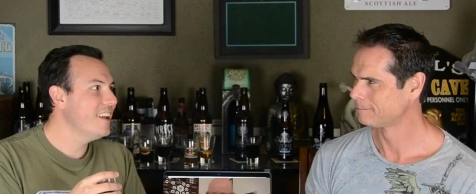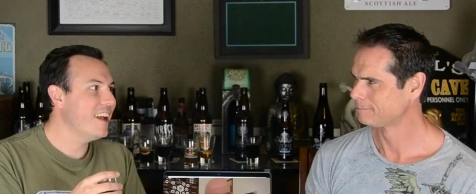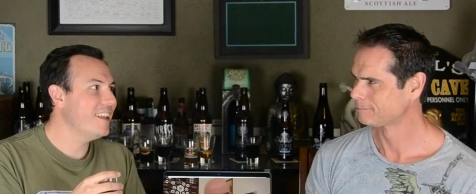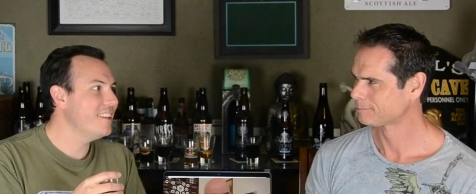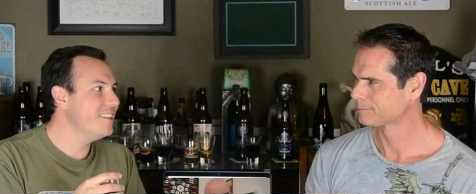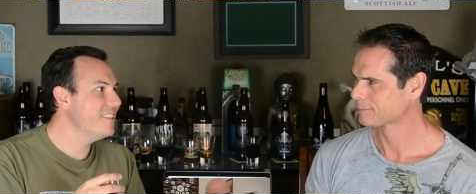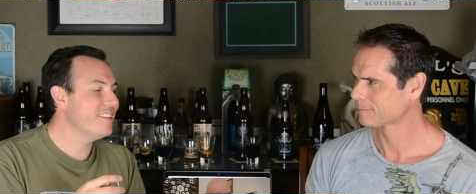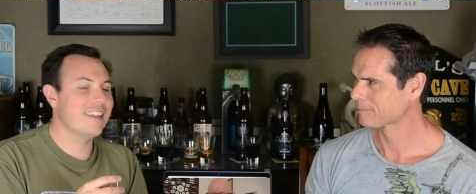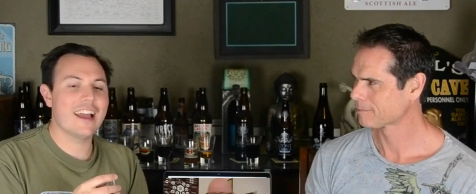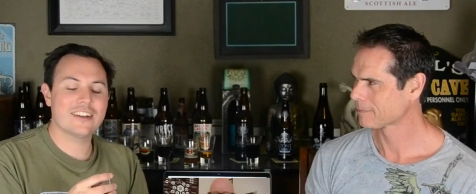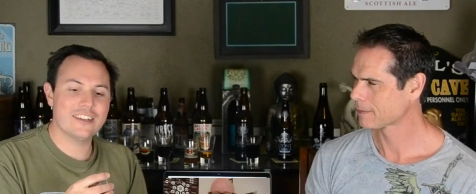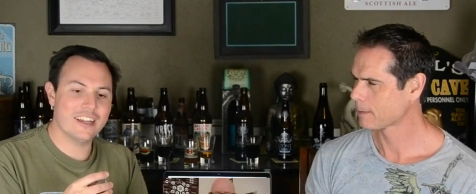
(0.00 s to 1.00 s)
Speaker 1: And
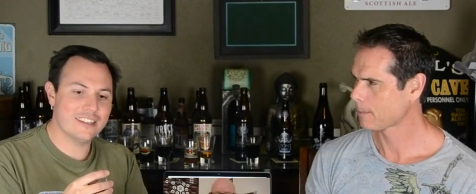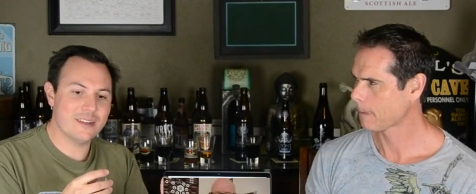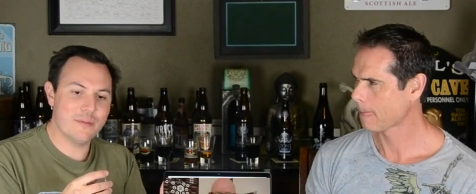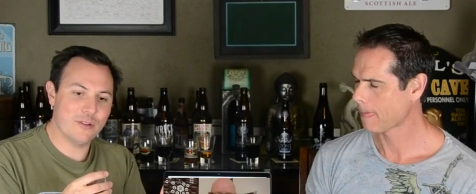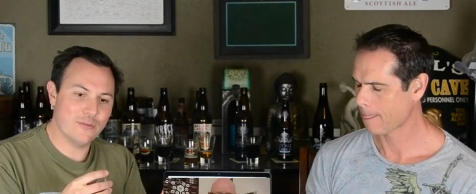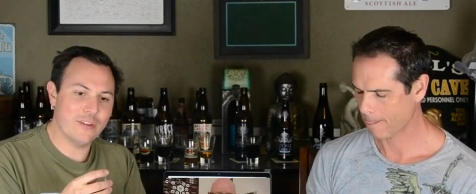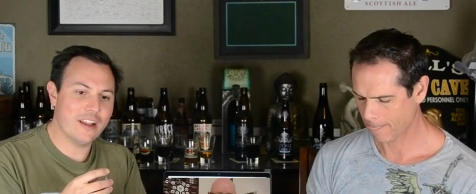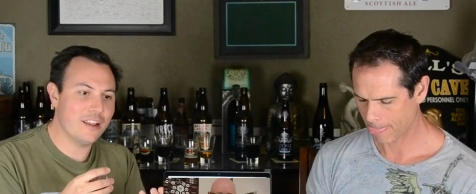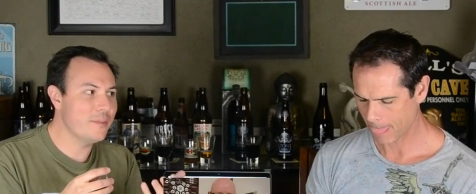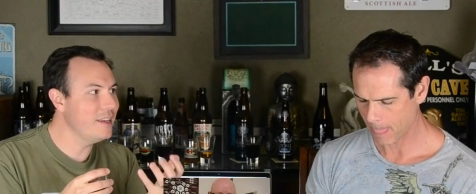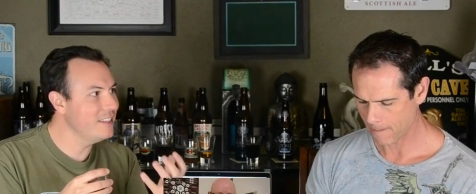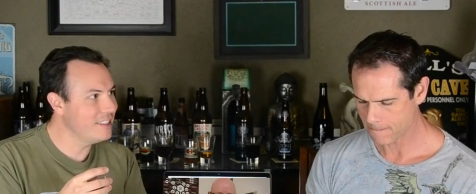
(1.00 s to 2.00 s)
they actually had some of those
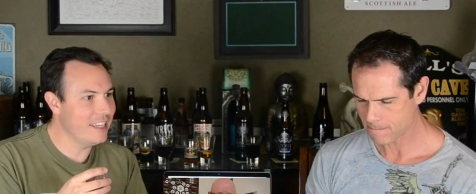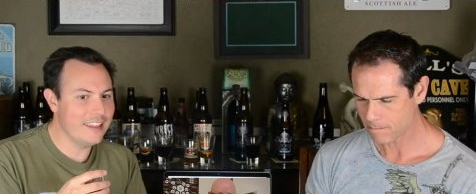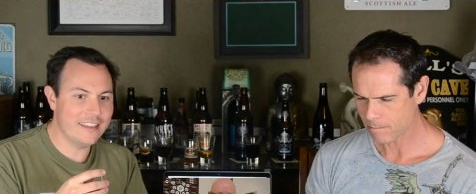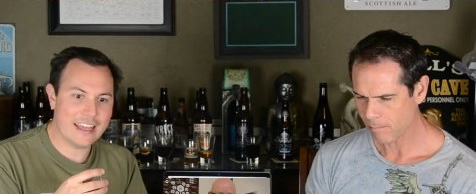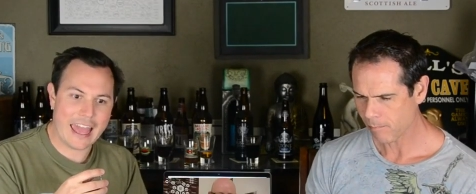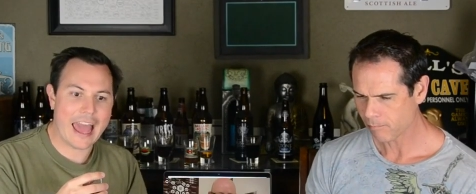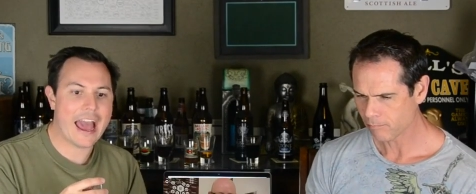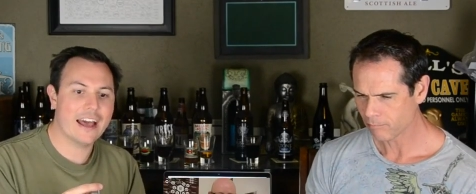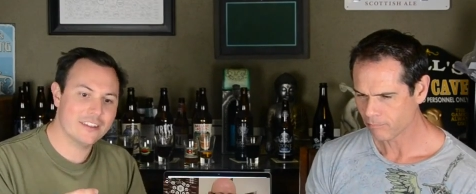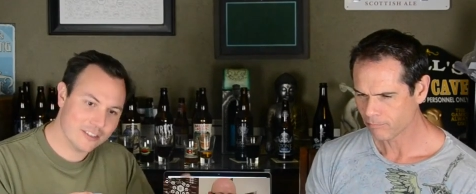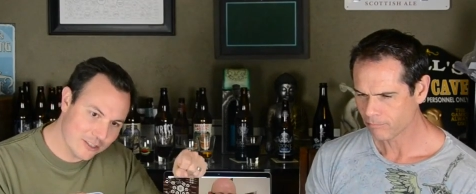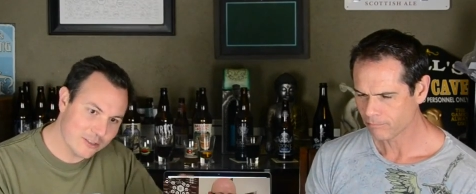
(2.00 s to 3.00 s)
vanilla beans in the
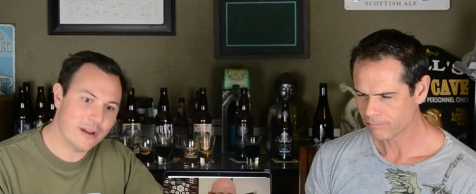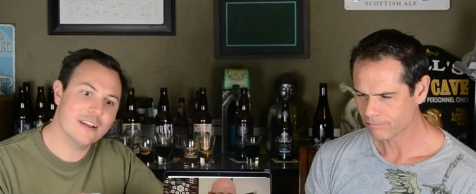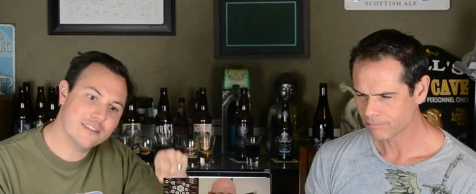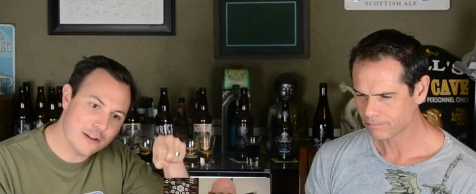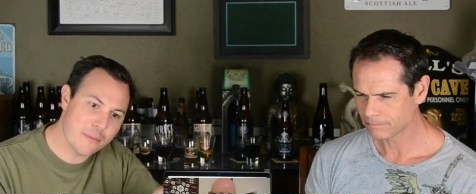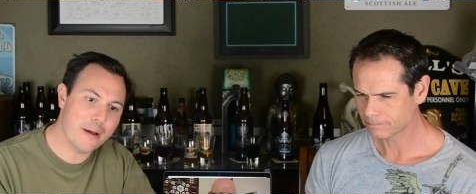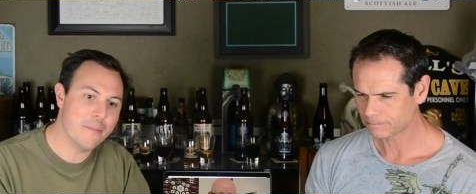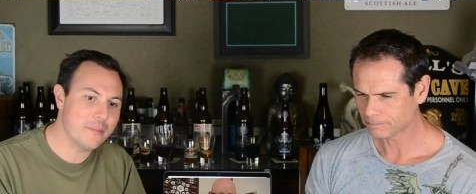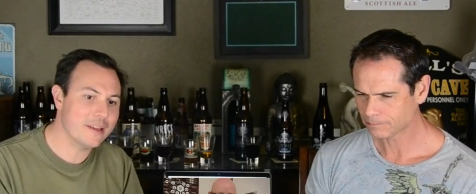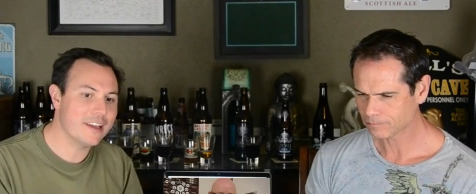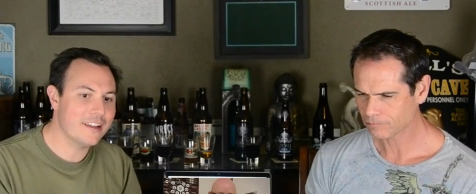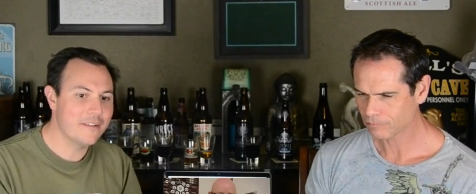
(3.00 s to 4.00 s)
cask, so as they're
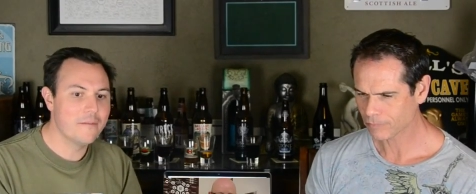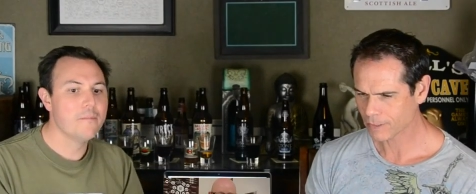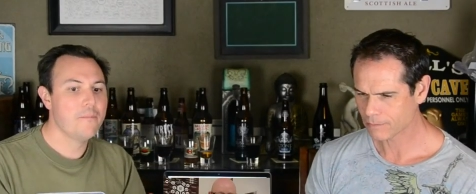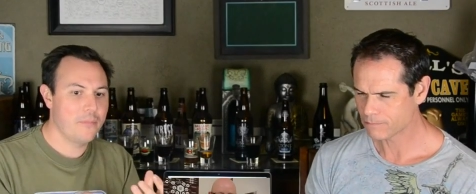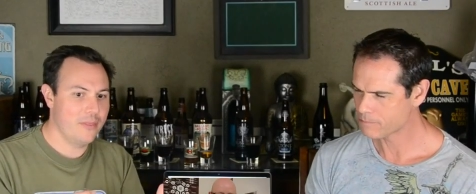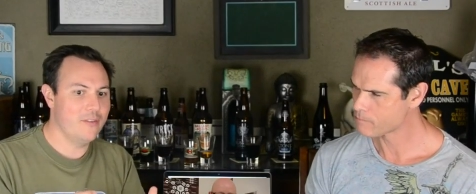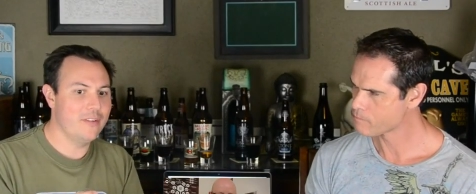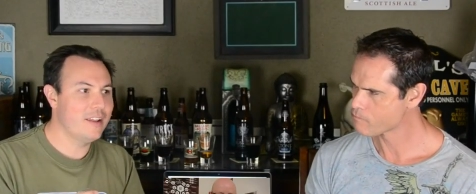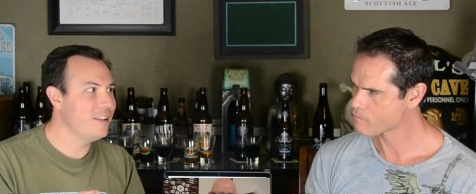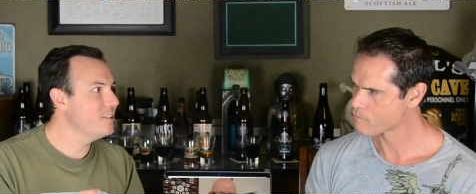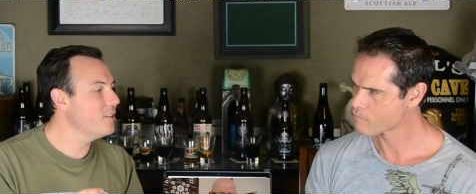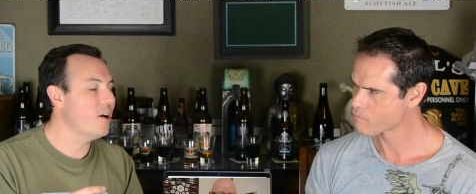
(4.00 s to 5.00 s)
pumping it, the
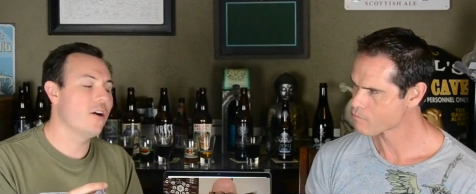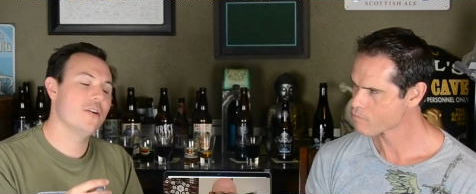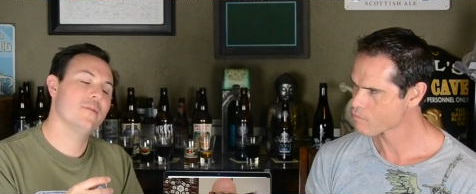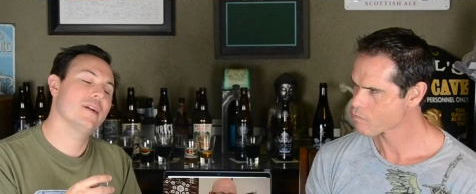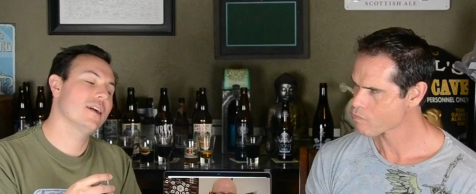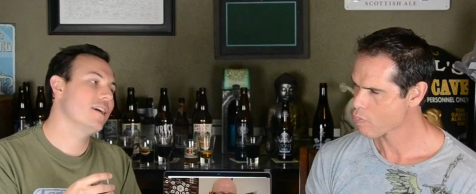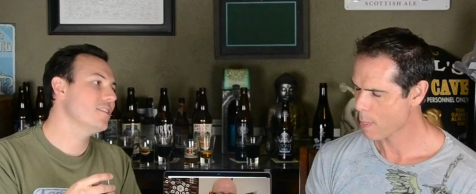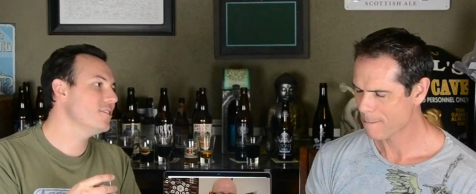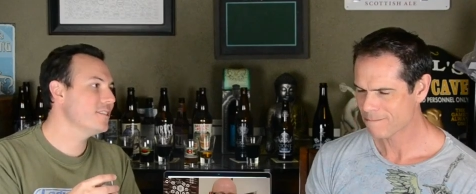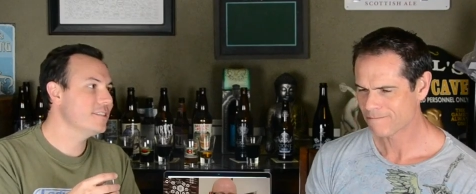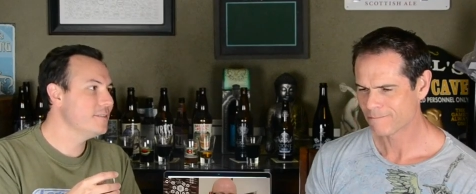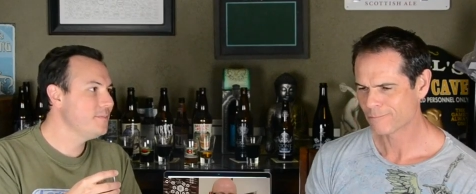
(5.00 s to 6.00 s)
vanilla is oh my gosh,
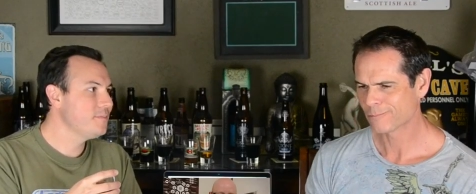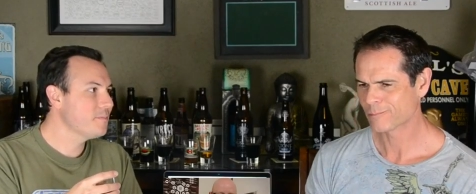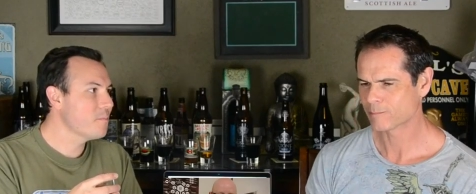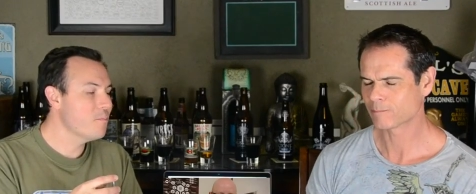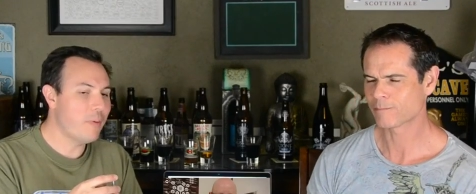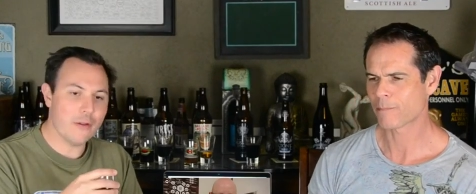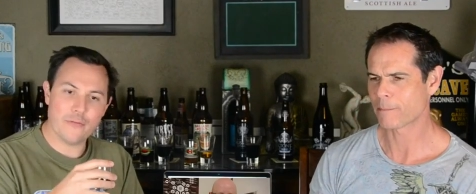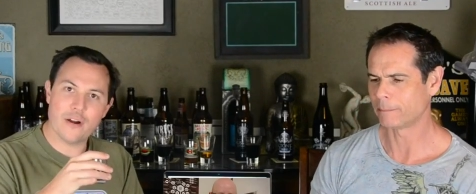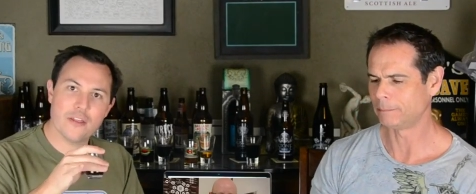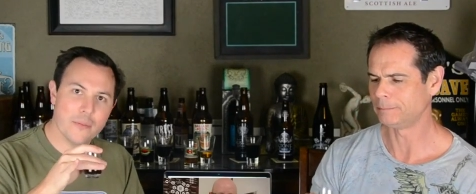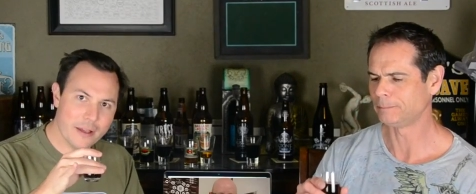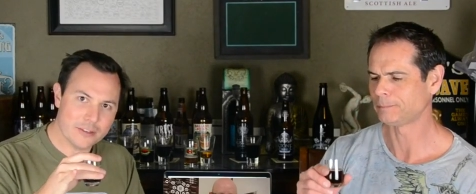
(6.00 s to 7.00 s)
by
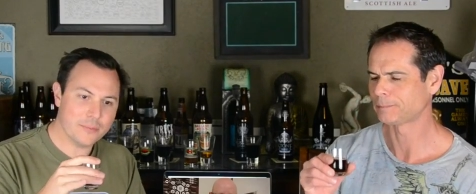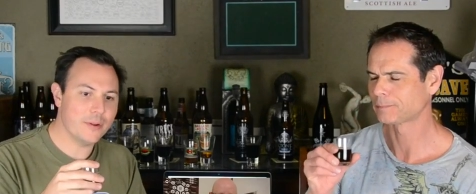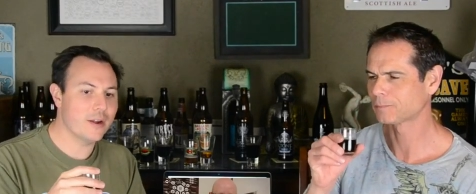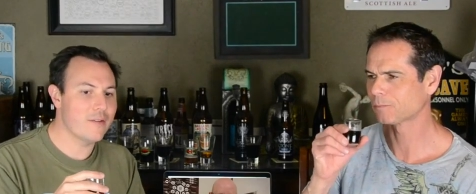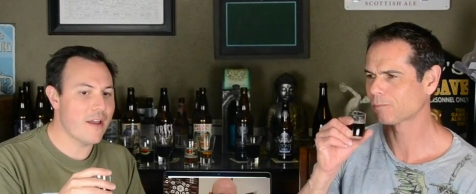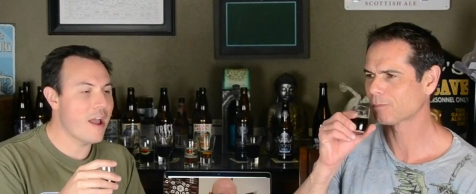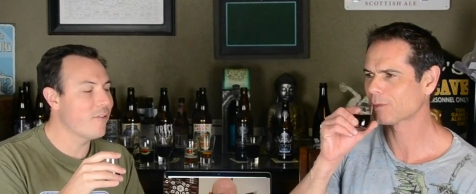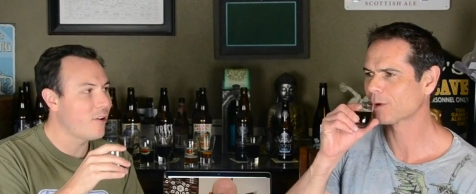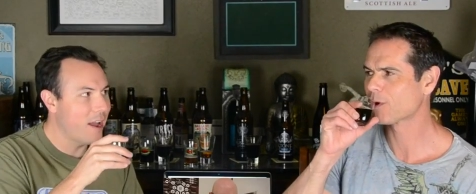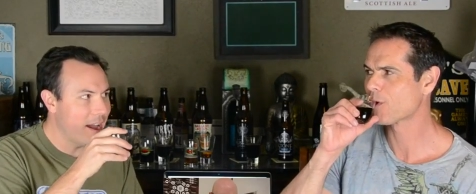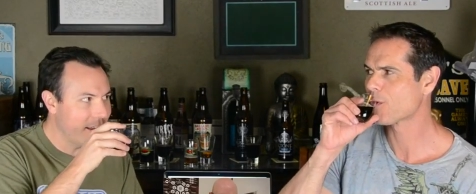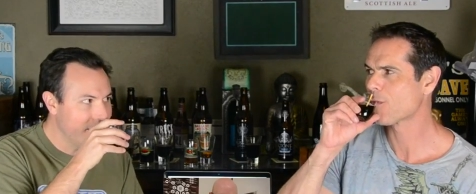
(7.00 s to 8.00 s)
far the best beer I've
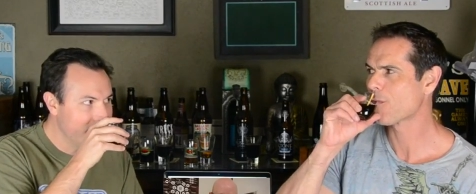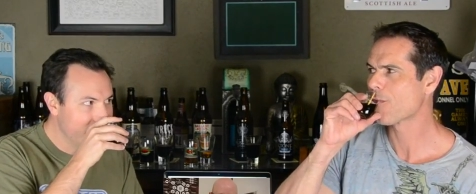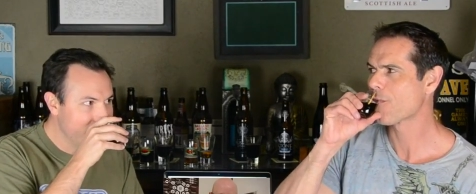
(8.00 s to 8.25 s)
ever had.